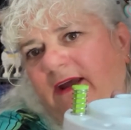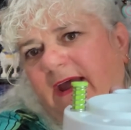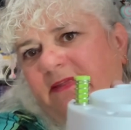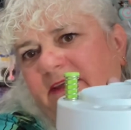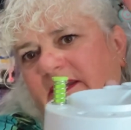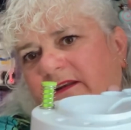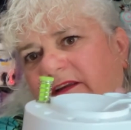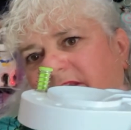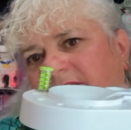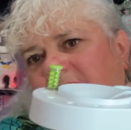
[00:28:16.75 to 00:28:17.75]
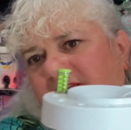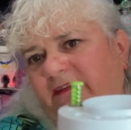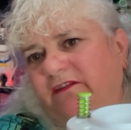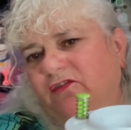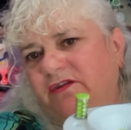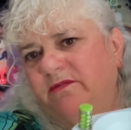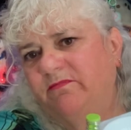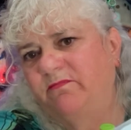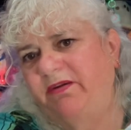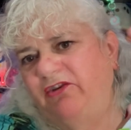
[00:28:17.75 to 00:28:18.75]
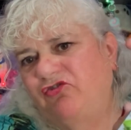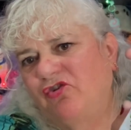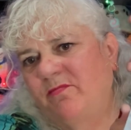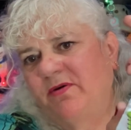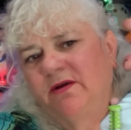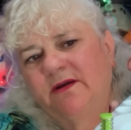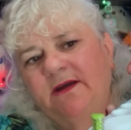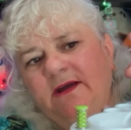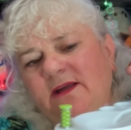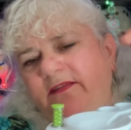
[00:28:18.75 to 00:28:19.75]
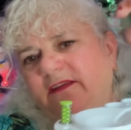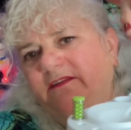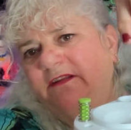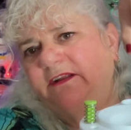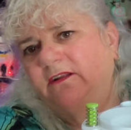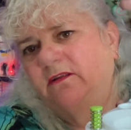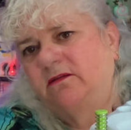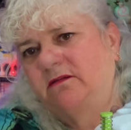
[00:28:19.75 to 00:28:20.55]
and then that sits on your bench top. There's a little